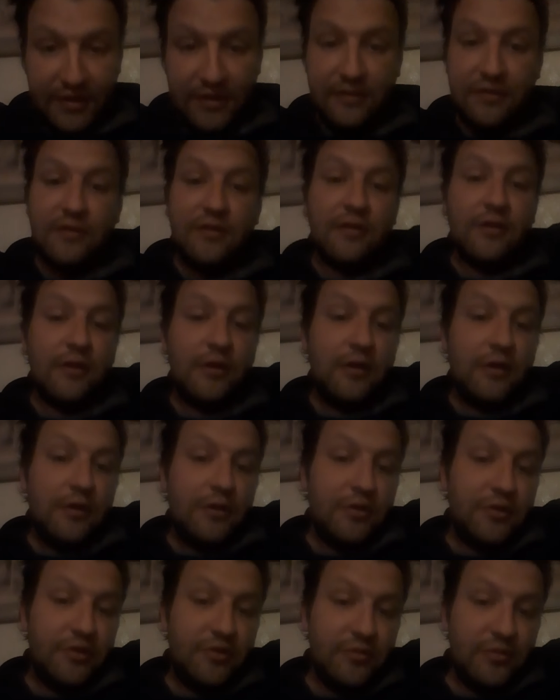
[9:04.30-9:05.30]
it,
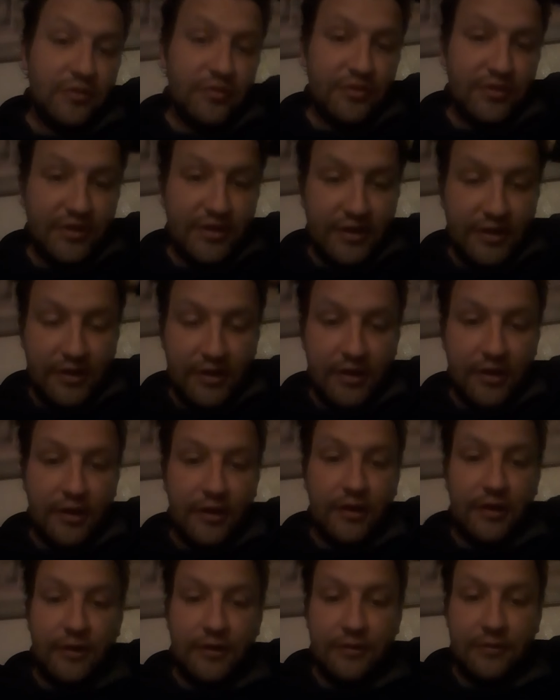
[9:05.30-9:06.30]
doing the
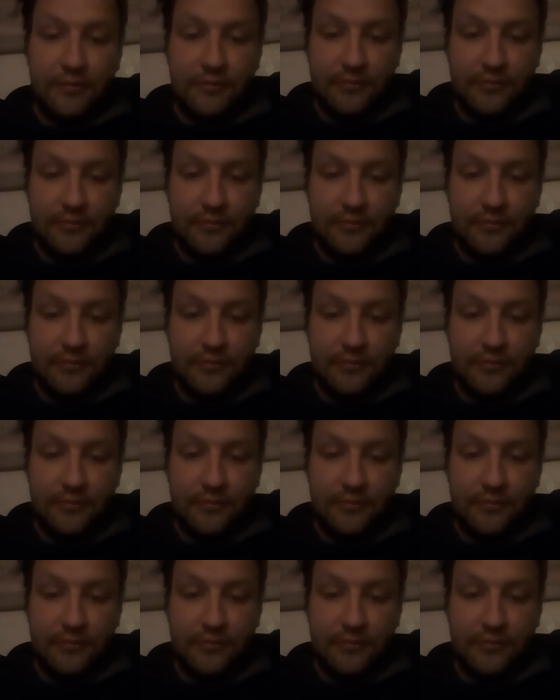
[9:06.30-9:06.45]
uh,